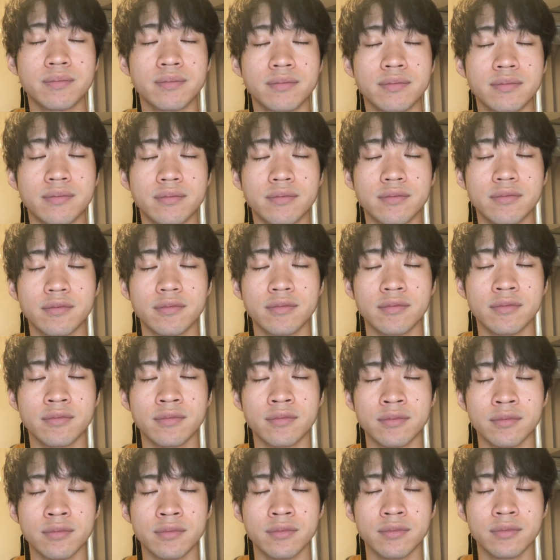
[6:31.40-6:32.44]

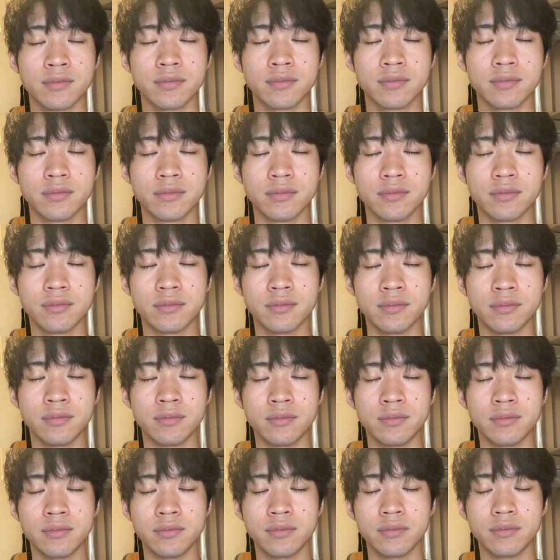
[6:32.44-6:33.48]

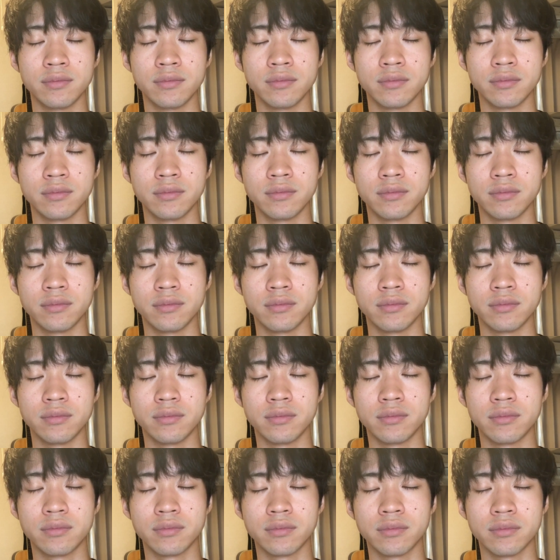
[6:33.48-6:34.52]

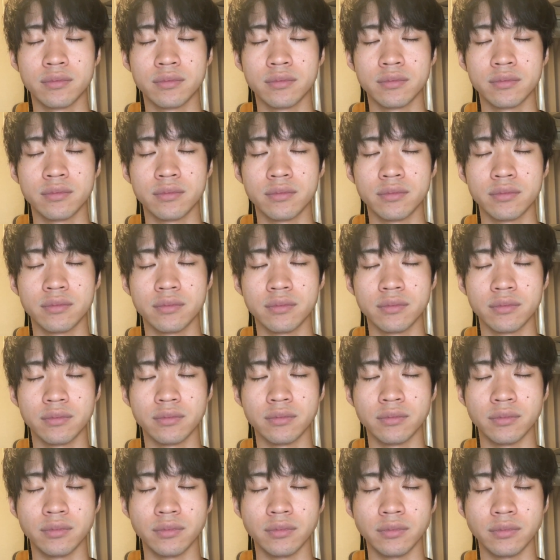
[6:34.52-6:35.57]

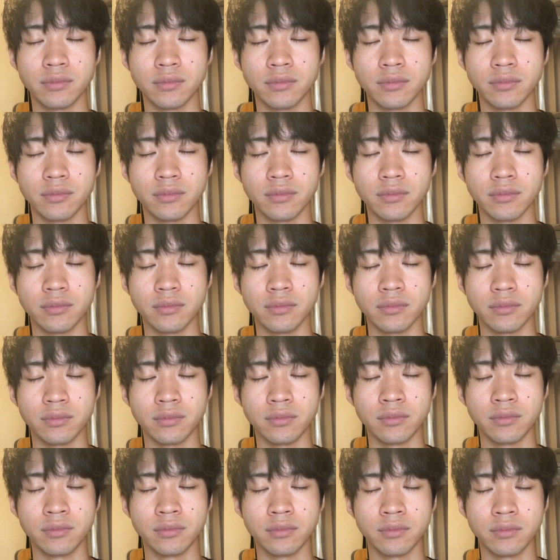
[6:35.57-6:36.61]

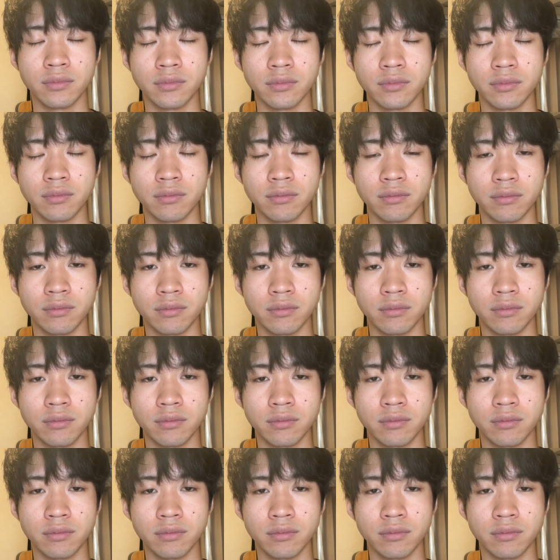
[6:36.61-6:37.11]
Nothing is said.